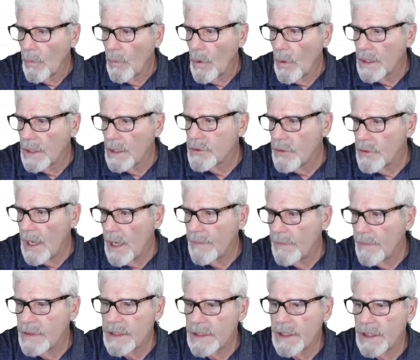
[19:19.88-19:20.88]

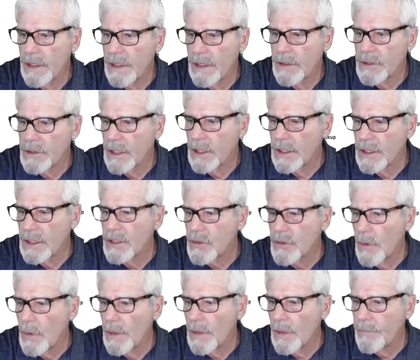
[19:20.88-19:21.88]
OneDrive is here.
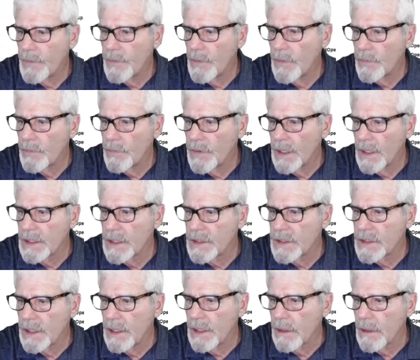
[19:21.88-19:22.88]
There's quite a few
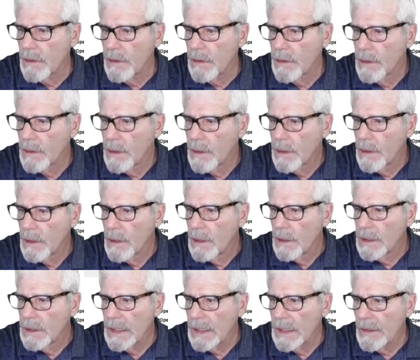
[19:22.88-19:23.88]
things here
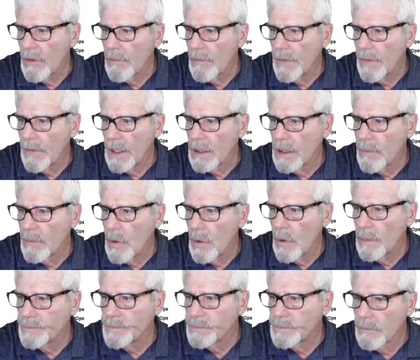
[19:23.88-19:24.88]
that are
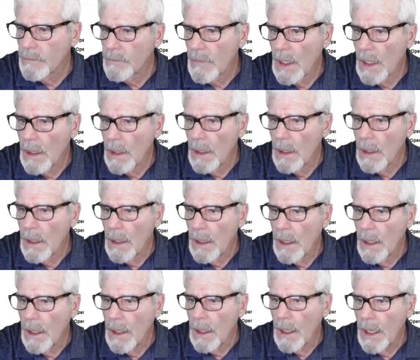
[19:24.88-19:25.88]
available.
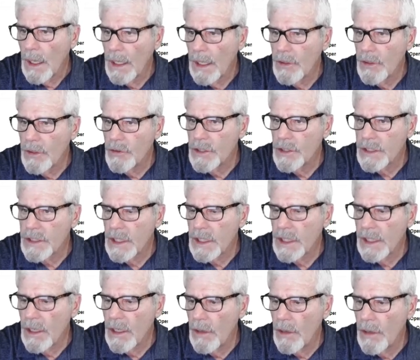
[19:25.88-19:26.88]
And you just
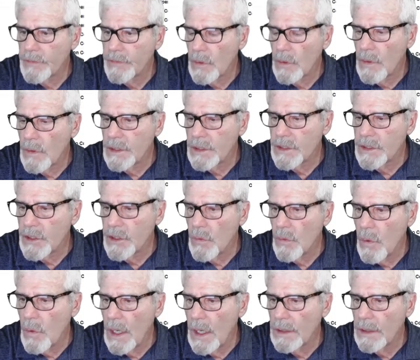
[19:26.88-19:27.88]
click off the ones
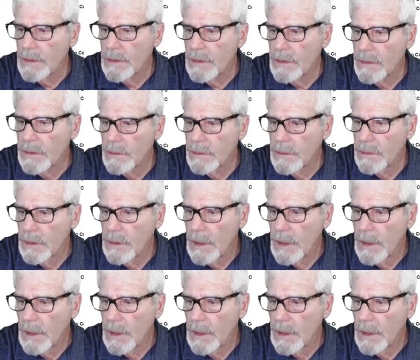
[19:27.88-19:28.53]
you want.